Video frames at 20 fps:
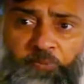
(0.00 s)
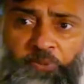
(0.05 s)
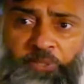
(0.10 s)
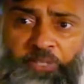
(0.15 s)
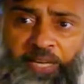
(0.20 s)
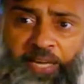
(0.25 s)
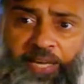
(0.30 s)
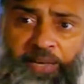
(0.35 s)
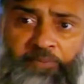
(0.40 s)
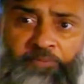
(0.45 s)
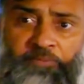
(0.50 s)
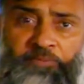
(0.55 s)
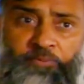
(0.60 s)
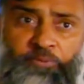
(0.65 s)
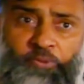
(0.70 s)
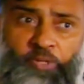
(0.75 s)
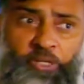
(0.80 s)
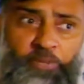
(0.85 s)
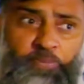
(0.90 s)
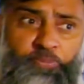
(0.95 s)
we have
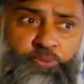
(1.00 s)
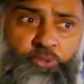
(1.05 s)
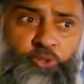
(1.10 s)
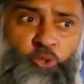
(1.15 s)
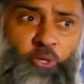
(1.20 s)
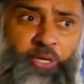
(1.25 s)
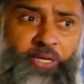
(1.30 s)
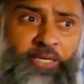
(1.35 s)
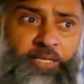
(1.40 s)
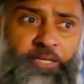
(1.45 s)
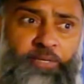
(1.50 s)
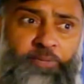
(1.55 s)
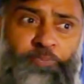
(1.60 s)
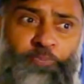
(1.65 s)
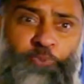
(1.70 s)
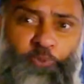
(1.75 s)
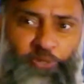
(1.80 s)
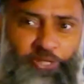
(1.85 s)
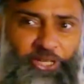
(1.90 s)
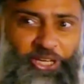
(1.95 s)
verb showing
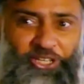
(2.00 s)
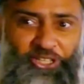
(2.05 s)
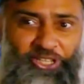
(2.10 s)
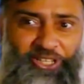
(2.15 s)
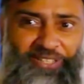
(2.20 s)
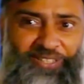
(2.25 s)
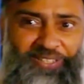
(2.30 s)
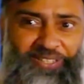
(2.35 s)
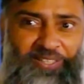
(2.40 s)
possession.